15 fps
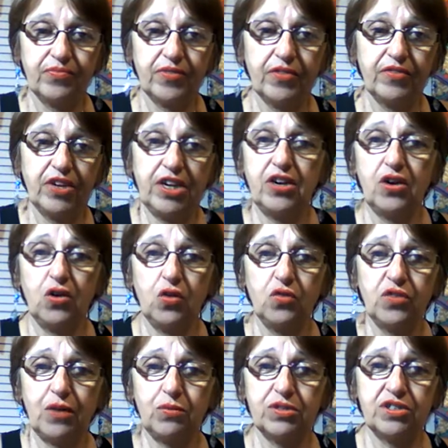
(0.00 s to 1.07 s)
video
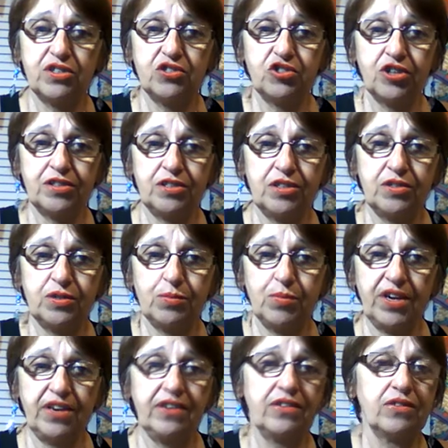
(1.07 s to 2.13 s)
that was suggested to
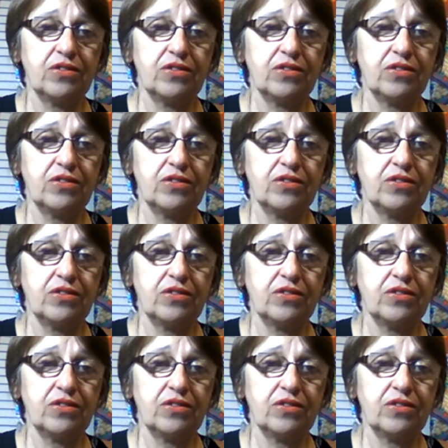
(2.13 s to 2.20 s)
me.